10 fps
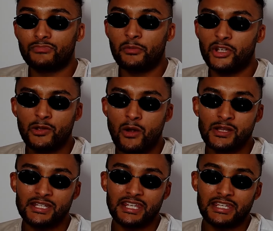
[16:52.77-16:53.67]
But you
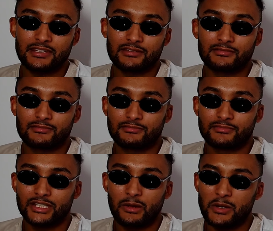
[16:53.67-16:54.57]
only
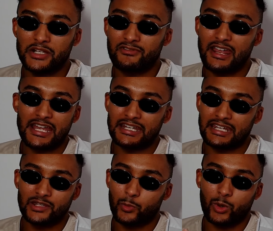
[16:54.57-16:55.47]
really
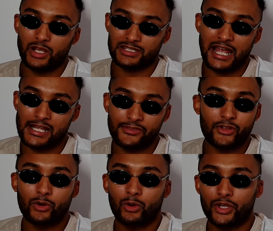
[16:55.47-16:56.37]
need Dubois' dad in the
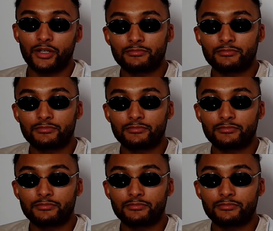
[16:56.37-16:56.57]
corner.